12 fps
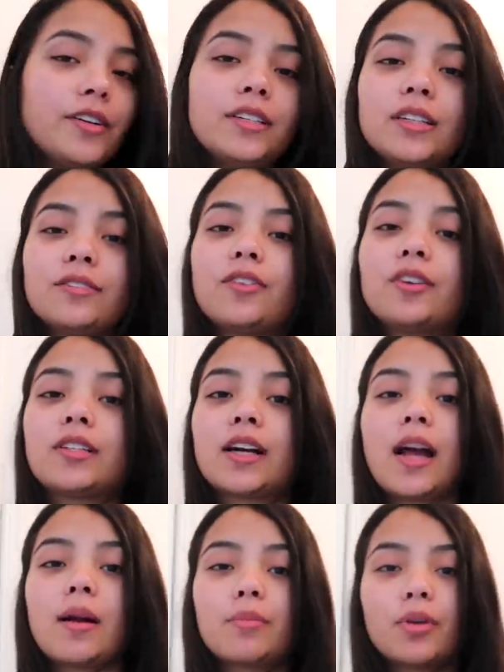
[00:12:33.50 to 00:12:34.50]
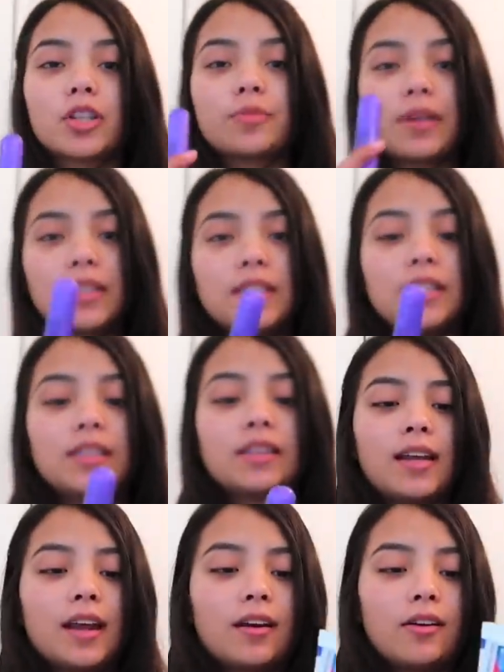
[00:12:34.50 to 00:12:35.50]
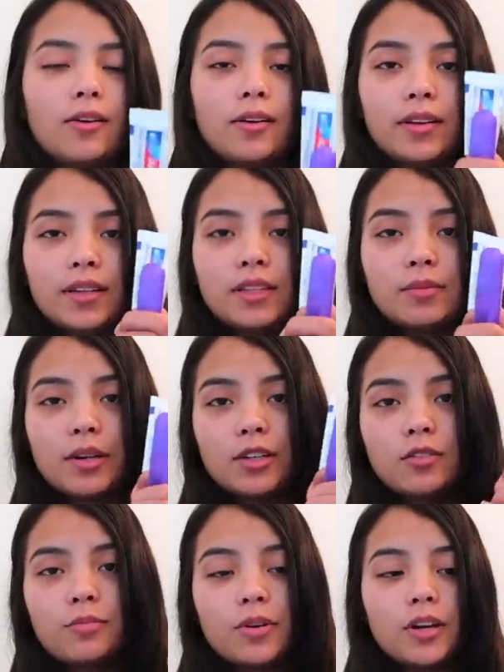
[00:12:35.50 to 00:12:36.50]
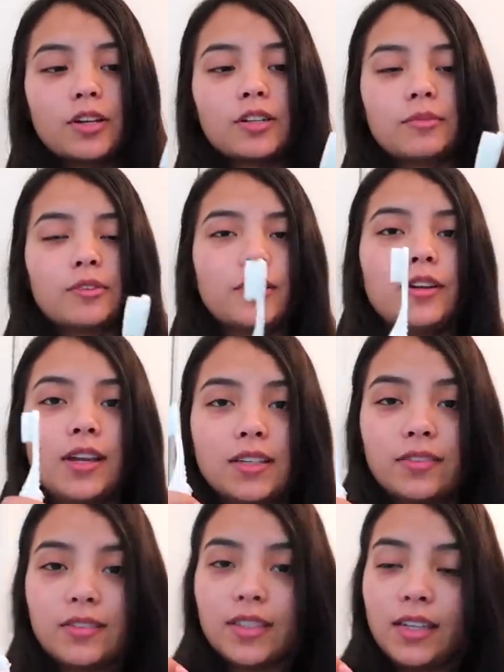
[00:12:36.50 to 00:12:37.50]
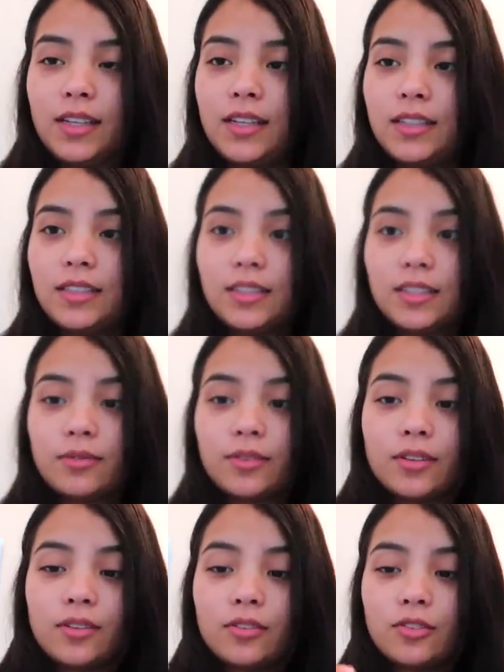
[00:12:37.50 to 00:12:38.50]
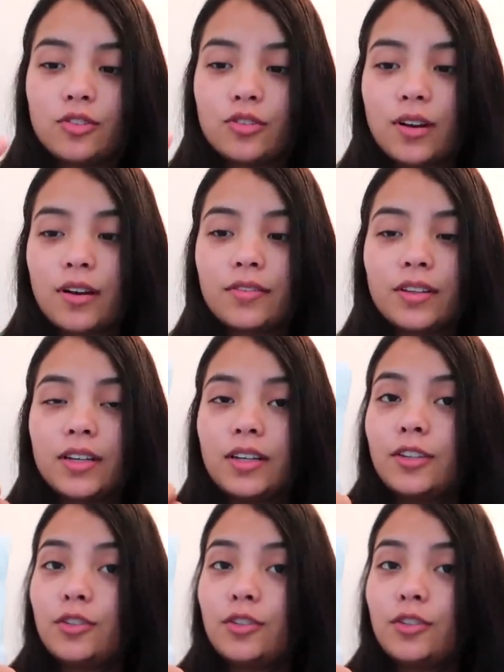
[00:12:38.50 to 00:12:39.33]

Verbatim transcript: First things first, I gotta brush my teeth. Now, this is my toothbrush. I'm sure you guys have seen these. It's one of those traveling